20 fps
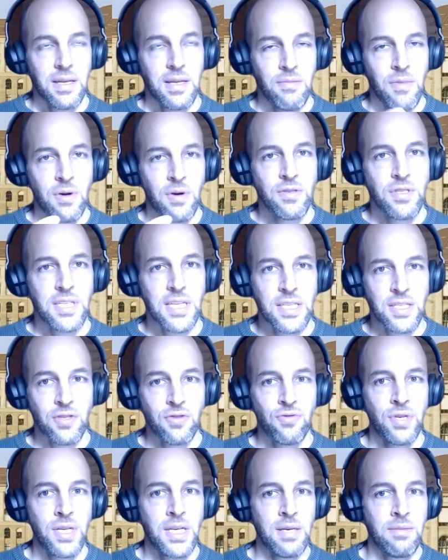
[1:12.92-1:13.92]
the most
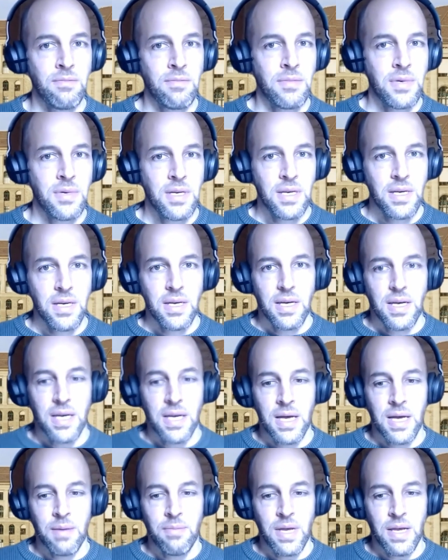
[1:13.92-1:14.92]
extreme
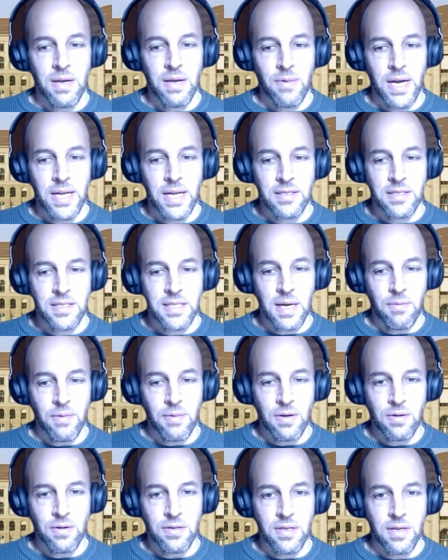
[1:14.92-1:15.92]
events that
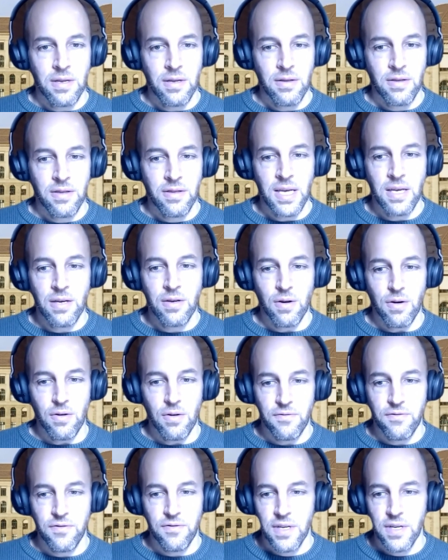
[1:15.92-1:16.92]
we could think
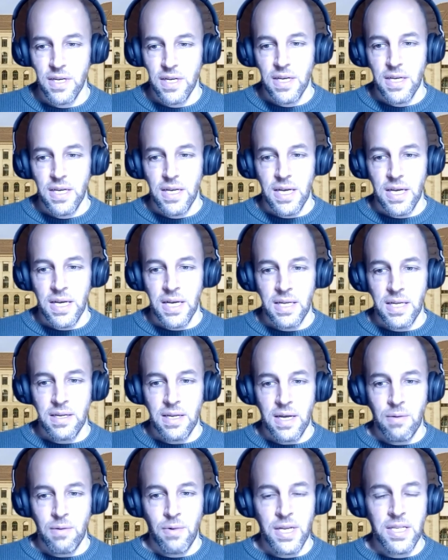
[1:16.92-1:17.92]
of.
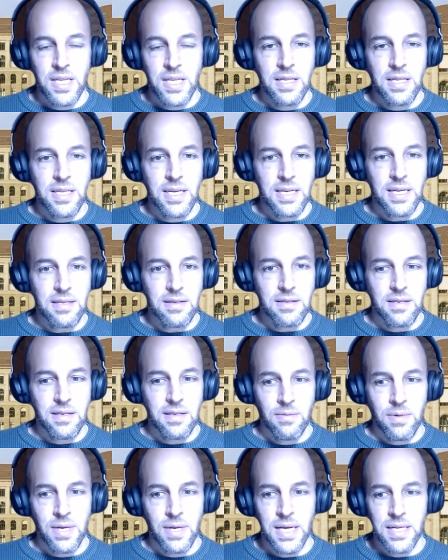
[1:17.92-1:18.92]
And we did
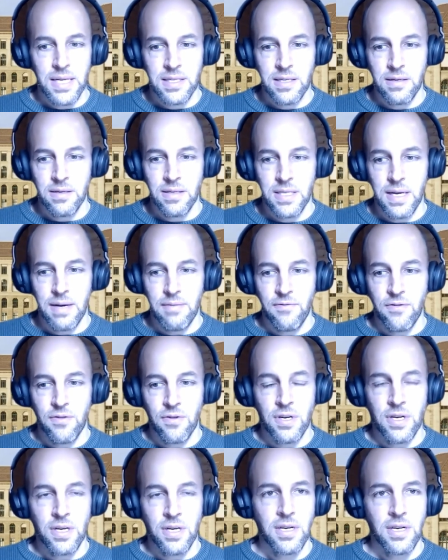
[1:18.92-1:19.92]
that. We had done that
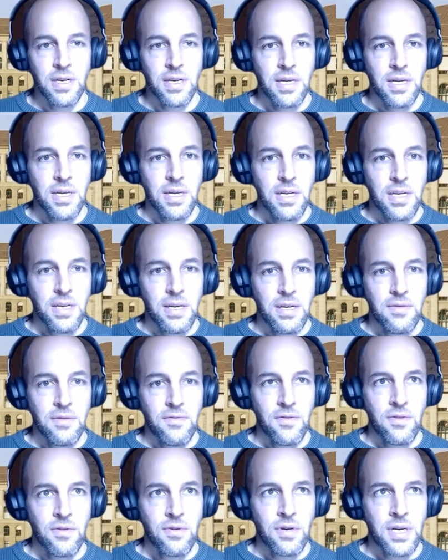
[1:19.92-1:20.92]
for
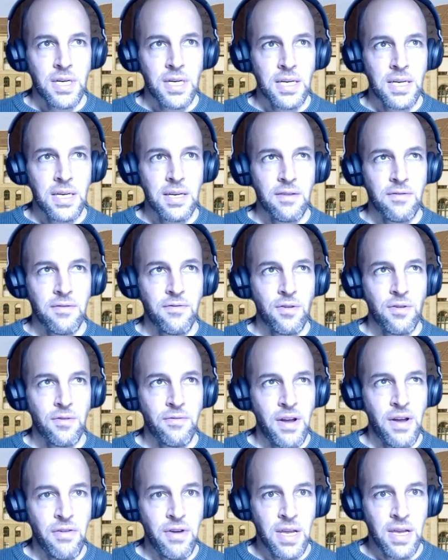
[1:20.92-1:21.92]

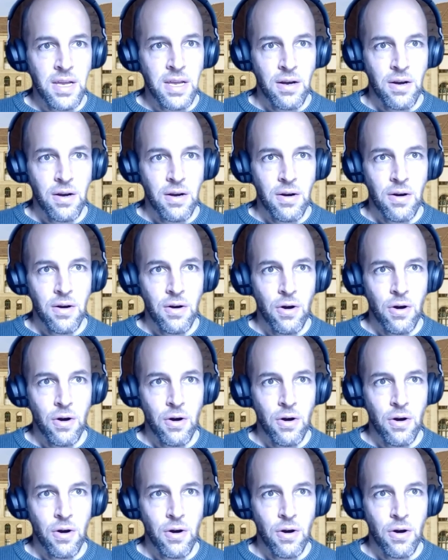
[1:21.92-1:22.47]
very